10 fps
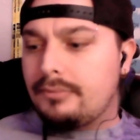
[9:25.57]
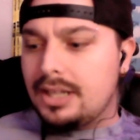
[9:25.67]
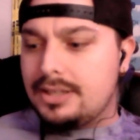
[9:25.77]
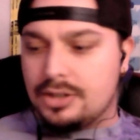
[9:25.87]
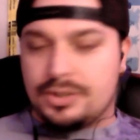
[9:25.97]

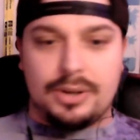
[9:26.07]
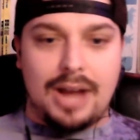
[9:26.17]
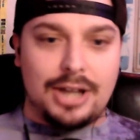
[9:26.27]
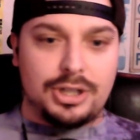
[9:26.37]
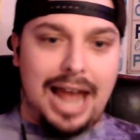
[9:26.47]
seriously, you
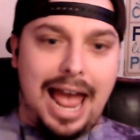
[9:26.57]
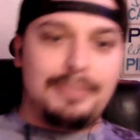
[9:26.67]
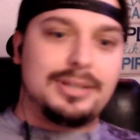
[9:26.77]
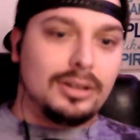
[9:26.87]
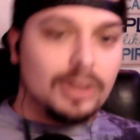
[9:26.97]
guys should
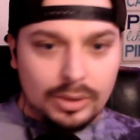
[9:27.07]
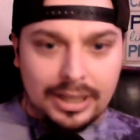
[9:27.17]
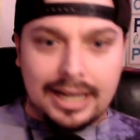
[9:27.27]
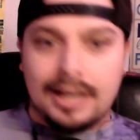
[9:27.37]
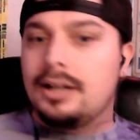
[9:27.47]

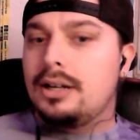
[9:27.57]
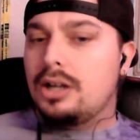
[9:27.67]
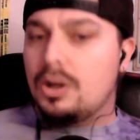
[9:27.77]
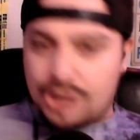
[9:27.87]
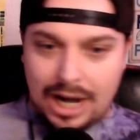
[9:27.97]
absolutely
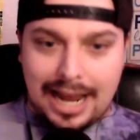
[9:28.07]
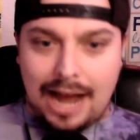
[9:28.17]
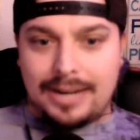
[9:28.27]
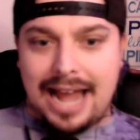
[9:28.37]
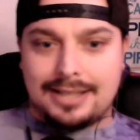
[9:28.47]
go check
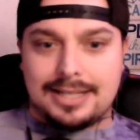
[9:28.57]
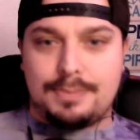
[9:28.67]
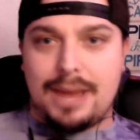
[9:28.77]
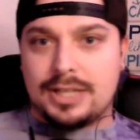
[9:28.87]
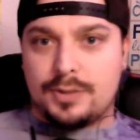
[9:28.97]
out NASA
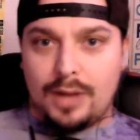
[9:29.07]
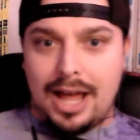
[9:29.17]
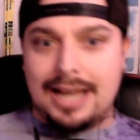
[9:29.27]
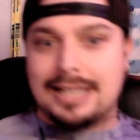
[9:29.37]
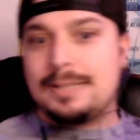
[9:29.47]

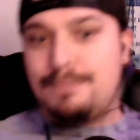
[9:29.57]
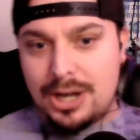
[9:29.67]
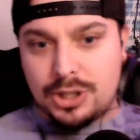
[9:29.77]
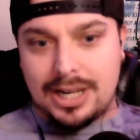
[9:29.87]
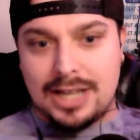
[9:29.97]
Spaceflight,
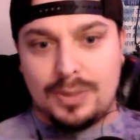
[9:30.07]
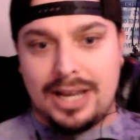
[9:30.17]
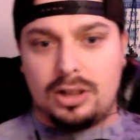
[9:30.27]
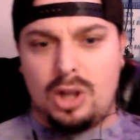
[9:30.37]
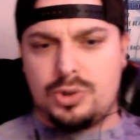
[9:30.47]
especially as we
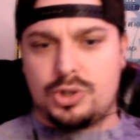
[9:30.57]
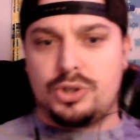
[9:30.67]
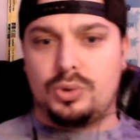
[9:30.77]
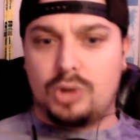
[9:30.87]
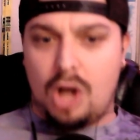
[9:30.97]
get closer
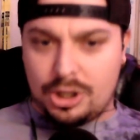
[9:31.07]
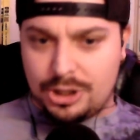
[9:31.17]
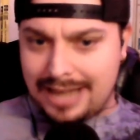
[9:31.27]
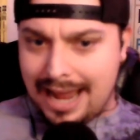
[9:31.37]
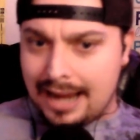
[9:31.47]
to launch
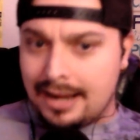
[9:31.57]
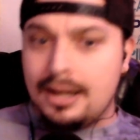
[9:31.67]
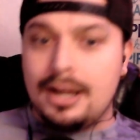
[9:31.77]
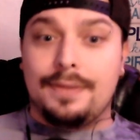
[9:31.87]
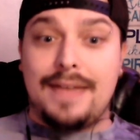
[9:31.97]
day.
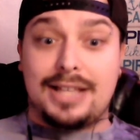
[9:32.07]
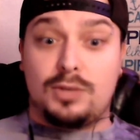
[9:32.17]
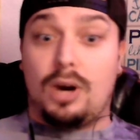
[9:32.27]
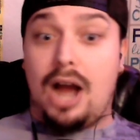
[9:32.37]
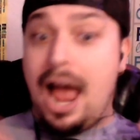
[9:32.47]
That's
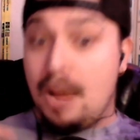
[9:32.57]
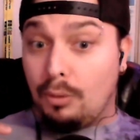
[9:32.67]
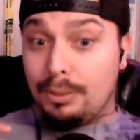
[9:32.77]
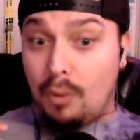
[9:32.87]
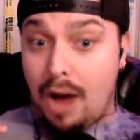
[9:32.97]
where I will
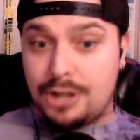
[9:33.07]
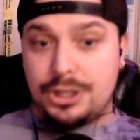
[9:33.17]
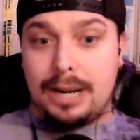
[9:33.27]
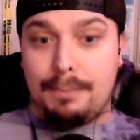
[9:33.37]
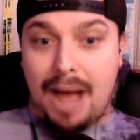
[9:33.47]
be
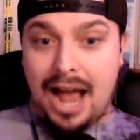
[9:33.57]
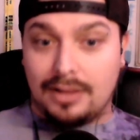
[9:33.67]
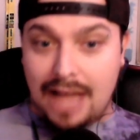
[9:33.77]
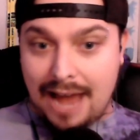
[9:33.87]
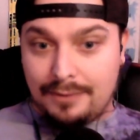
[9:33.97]
watching my
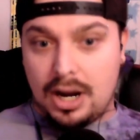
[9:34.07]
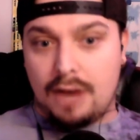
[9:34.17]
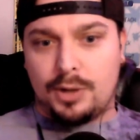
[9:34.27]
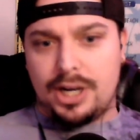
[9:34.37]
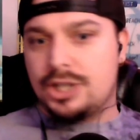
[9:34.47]
live
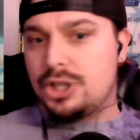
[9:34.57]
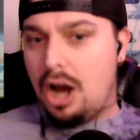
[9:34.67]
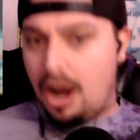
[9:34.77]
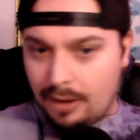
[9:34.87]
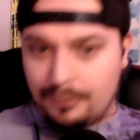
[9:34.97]
coverage
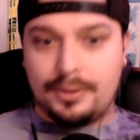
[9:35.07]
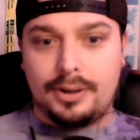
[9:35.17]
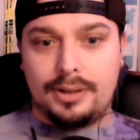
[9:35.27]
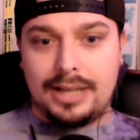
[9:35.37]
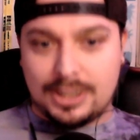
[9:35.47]
of
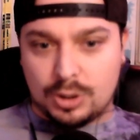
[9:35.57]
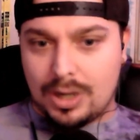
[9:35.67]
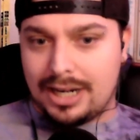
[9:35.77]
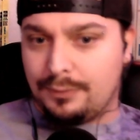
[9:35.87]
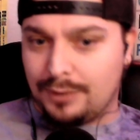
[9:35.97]

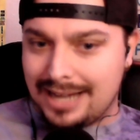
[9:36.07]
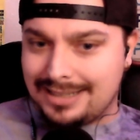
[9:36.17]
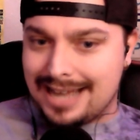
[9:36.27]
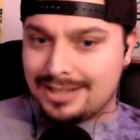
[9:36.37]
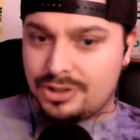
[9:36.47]
Integrated Flight
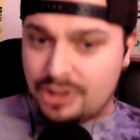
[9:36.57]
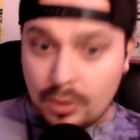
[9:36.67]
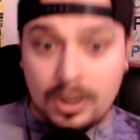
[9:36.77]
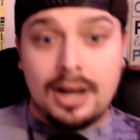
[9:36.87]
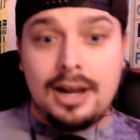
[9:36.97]
Test
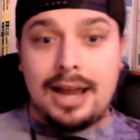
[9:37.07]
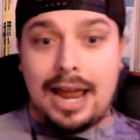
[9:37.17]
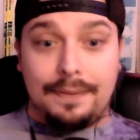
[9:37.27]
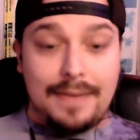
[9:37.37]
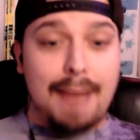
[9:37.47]
2.
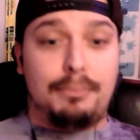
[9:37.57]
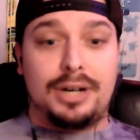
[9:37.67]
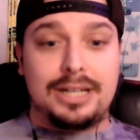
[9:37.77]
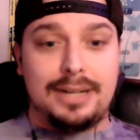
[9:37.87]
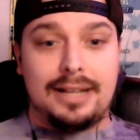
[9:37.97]
And that
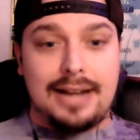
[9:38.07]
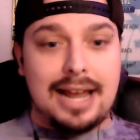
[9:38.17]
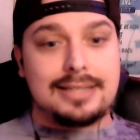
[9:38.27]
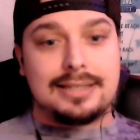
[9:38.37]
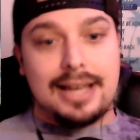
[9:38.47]
brings me to the
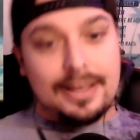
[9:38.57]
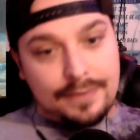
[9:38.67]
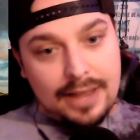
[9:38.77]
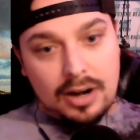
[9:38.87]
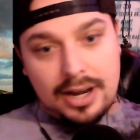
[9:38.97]
next thing.
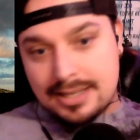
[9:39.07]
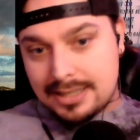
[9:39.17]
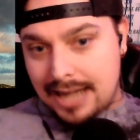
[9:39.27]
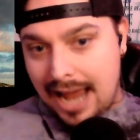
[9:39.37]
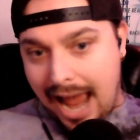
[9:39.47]
There is
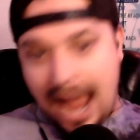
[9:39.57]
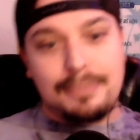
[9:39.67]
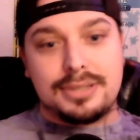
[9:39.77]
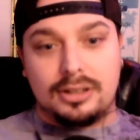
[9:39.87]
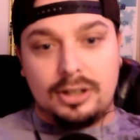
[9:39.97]
an
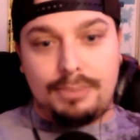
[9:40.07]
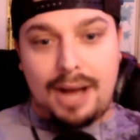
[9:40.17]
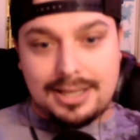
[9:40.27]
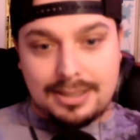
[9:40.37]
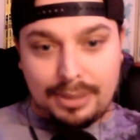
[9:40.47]
absolute
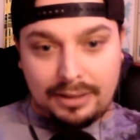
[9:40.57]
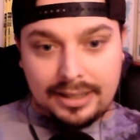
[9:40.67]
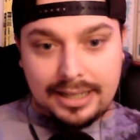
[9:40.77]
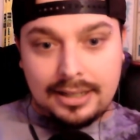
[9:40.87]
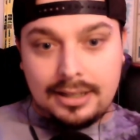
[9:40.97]

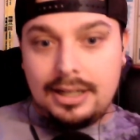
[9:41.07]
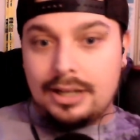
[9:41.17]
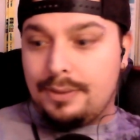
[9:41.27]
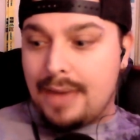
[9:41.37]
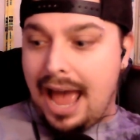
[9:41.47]
possibility
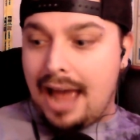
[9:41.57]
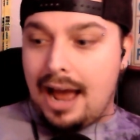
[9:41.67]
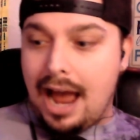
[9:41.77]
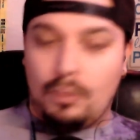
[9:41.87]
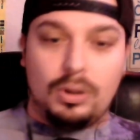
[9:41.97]
that
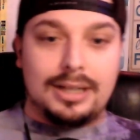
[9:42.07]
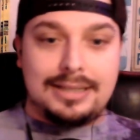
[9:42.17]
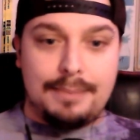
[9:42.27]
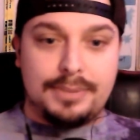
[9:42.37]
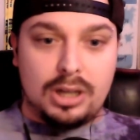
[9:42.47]
I will
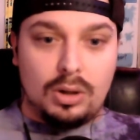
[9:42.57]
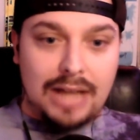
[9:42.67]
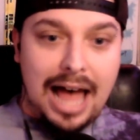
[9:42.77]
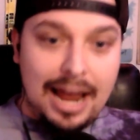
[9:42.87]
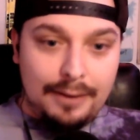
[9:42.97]
attempt to go
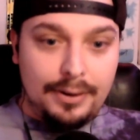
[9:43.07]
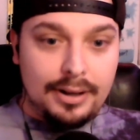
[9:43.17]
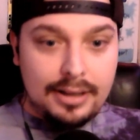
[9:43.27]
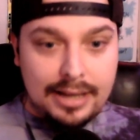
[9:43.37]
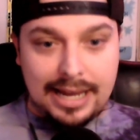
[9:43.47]
live
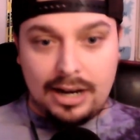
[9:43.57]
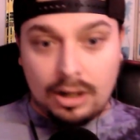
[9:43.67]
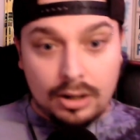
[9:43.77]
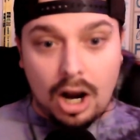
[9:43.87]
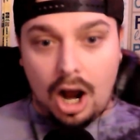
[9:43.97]

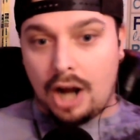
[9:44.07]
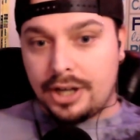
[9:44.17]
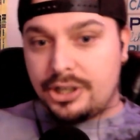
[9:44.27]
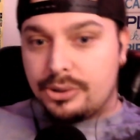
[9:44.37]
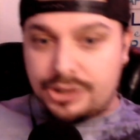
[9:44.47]
here
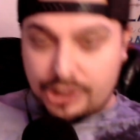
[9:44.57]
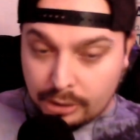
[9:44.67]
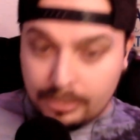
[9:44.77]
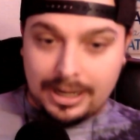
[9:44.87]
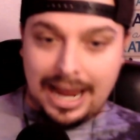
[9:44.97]
on
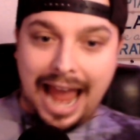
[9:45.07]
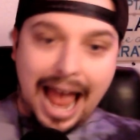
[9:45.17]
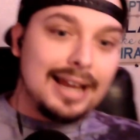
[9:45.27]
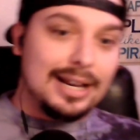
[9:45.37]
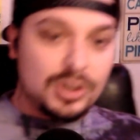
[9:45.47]
YouTube
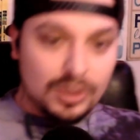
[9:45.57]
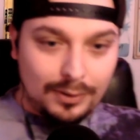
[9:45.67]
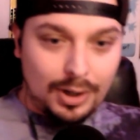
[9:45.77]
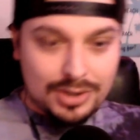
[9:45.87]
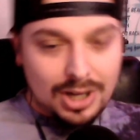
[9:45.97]
at
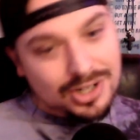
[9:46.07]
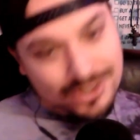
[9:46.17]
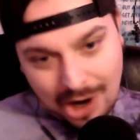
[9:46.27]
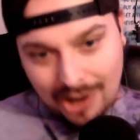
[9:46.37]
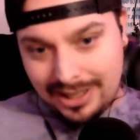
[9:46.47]
Introverse
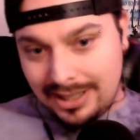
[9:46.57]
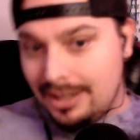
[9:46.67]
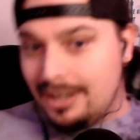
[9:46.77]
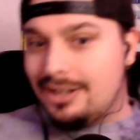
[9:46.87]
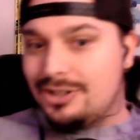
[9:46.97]
Uncharted
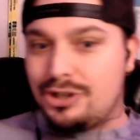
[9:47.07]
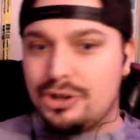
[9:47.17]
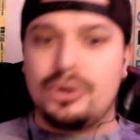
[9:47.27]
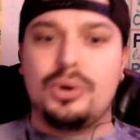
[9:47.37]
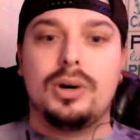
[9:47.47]

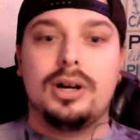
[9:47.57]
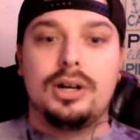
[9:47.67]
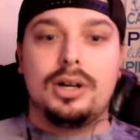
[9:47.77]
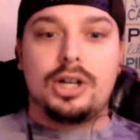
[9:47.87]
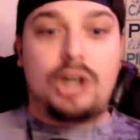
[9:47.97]
to
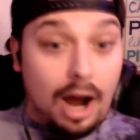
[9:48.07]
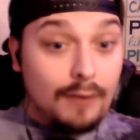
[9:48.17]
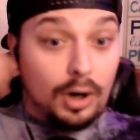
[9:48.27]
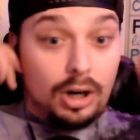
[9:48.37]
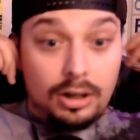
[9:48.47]

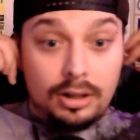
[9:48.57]
cover